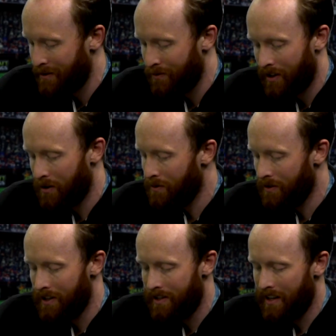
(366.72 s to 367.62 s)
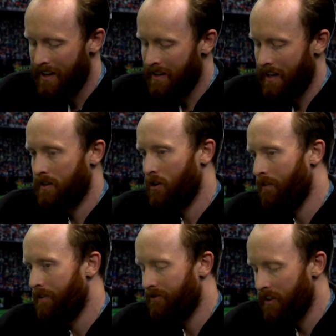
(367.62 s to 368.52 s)
all the corners, takes a lot
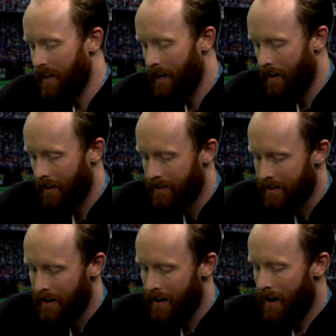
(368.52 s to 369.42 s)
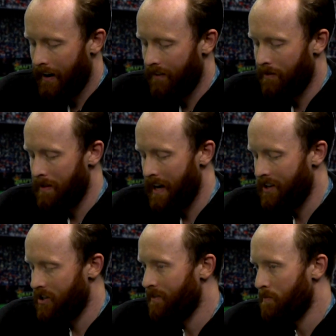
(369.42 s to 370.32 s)
of the free kicks. I'll give him the
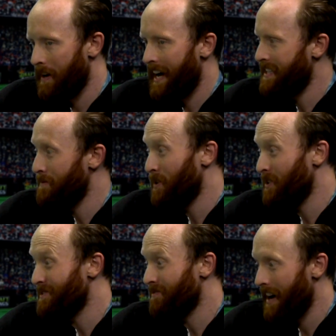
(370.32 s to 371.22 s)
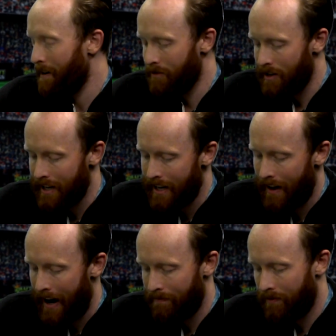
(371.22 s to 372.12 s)
edge over Balassi because of that, really,
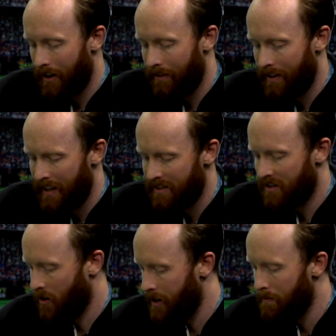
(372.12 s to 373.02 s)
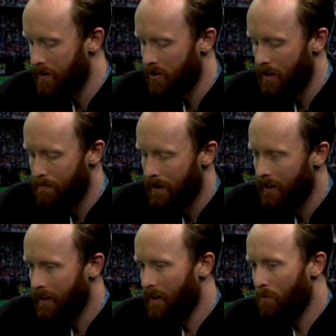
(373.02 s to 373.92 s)
and I think he's a tiny bit cheaper.
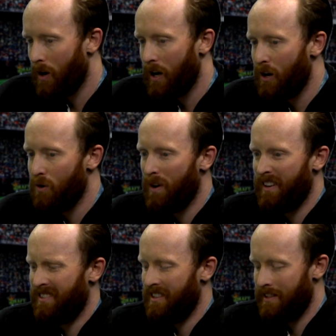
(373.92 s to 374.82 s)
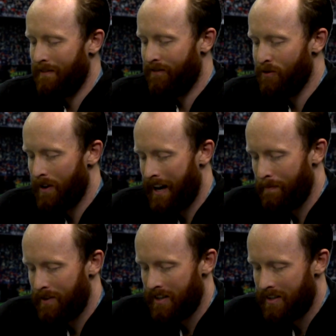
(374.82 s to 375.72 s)
1 goal, 1 assist in 4
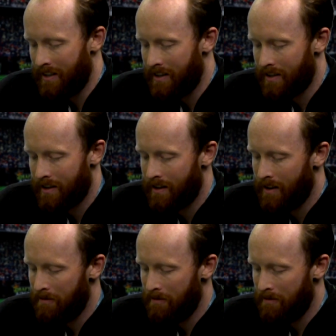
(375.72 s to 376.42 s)
games this season,